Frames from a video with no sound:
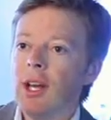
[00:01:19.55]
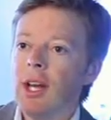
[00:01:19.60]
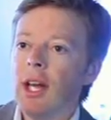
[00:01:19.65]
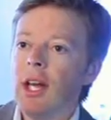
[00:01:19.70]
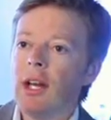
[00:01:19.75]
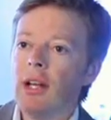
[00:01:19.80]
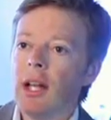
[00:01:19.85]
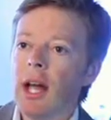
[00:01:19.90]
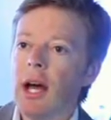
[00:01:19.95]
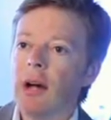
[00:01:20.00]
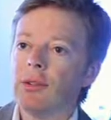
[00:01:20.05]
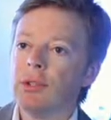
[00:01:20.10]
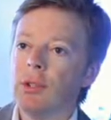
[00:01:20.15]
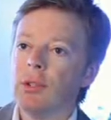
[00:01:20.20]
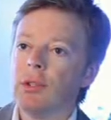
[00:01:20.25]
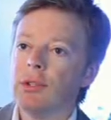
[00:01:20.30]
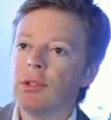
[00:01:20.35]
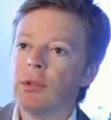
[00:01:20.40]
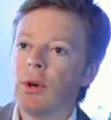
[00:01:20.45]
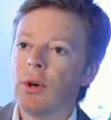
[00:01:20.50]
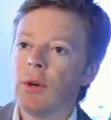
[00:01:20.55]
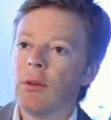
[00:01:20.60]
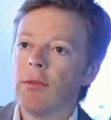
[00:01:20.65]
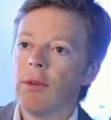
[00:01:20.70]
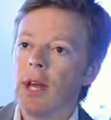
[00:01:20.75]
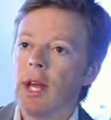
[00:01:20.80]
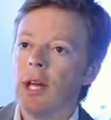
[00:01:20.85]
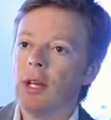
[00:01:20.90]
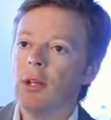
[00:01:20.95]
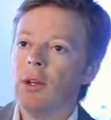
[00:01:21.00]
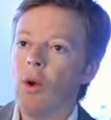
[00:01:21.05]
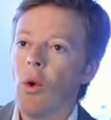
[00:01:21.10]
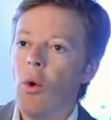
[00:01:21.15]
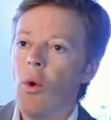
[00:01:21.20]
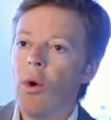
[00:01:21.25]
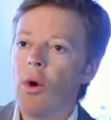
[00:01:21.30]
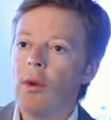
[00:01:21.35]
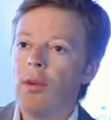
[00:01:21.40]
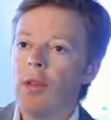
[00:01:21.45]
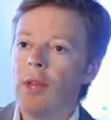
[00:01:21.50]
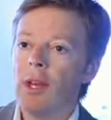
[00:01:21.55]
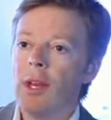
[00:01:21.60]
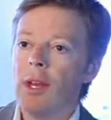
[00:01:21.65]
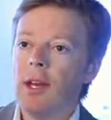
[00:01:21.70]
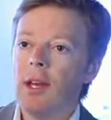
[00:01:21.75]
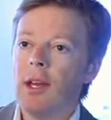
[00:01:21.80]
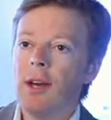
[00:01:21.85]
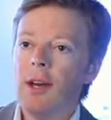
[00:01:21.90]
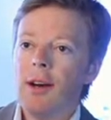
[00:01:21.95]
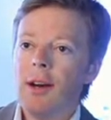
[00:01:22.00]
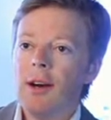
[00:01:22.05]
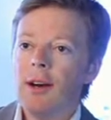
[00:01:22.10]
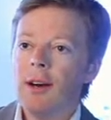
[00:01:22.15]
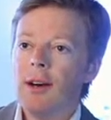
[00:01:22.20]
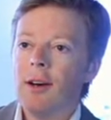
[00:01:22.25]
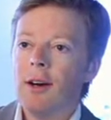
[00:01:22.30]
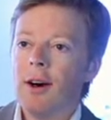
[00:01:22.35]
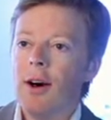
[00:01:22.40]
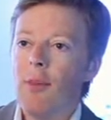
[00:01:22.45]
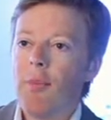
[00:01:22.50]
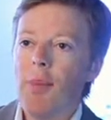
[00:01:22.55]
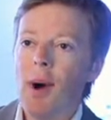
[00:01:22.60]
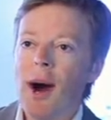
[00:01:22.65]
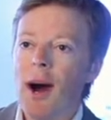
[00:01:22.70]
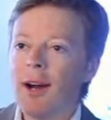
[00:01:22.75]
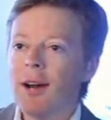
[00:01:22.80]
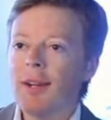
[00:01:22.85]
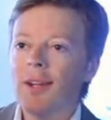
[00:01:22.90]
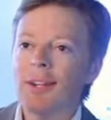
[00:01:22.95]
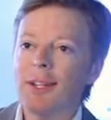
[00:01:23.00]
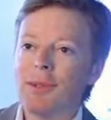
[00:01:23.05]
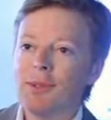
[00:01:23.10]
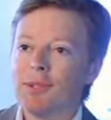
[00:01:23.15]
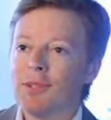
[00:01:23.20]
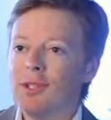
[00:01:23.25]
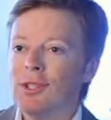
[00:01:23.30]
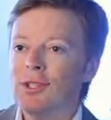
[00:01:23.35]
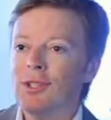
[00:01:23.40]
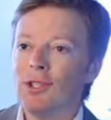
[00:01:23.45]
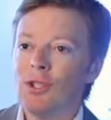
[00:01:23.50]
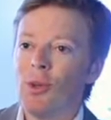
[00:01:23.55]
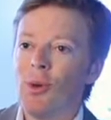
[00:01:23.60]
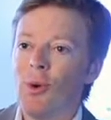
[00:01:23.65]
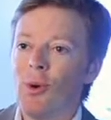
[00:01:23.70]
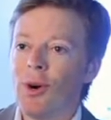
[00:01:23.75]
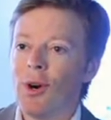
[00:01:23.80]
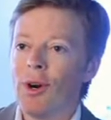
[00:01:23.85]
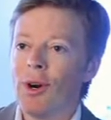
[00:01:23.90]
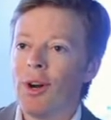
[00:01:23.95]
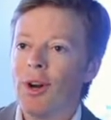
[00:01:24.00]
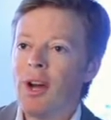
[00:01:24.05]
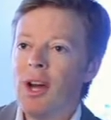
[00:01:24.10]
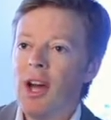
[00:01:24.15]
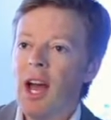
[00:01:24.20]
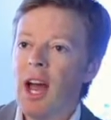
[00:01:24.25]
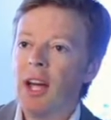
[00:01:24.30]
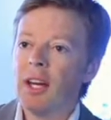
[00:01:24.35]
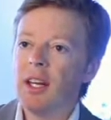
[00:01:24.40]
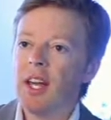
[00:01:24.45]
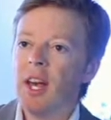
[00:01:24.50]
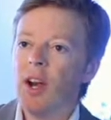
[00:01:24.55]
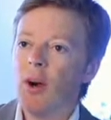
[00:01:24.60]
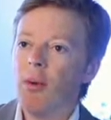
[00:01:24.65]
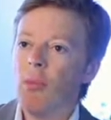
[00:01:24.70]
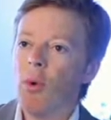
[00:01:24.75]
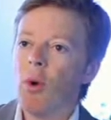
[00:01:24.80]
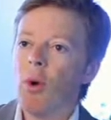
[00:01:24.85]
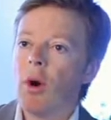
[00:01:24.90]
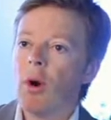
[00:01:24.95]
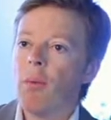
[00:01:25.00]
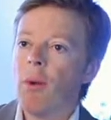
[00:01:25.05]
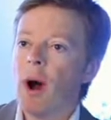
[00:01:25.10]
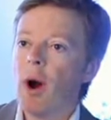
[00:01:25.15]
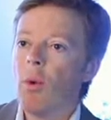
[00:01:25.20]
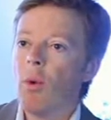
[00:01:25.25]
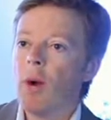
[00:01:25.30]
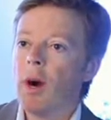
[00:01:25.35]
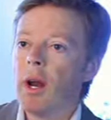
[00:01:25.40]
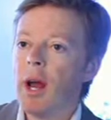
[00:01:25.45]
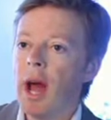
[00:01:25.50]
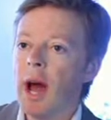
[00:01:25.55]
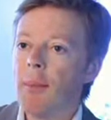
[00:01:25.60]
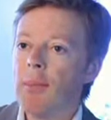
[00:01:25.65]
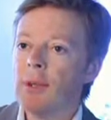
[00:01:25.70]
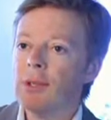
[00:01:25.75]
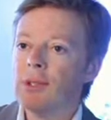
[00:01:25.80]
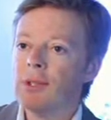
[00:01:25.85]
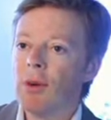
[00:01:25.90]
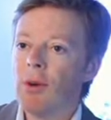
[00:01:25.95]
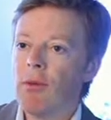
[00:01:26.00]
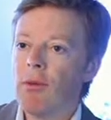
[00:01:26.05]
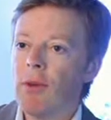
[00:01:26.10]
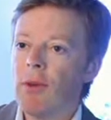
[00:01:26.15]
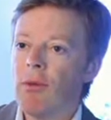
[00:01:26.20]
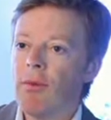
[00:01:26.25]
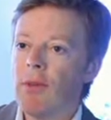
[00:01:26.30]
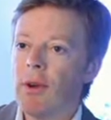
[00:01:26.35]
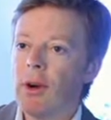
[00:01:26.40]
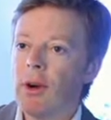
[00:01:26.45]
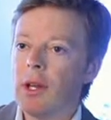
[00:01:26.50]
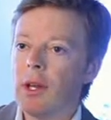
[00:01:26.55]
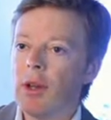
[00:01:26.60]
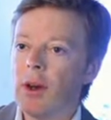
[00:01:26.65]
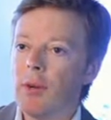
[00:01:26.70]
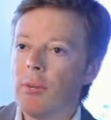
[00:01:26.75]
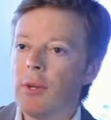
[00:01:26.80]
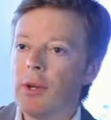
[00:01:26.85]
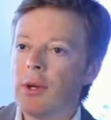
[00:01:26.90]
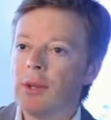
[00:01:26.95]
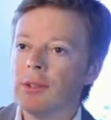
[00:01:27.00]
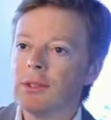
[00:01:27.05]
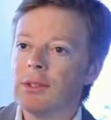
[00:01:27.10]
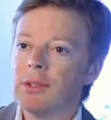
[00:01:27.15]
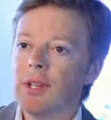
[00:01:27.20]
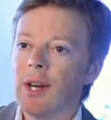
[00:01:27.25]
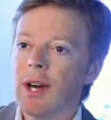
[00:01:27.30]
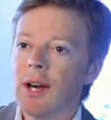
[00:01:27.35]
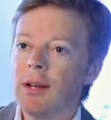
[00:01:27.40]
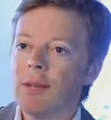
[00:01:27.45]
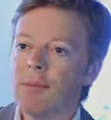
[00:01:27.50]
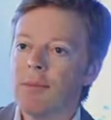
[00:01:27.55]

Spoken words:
it allows you to sort of ignore the apocalypse du jour and care more about what happens over very long periods of time.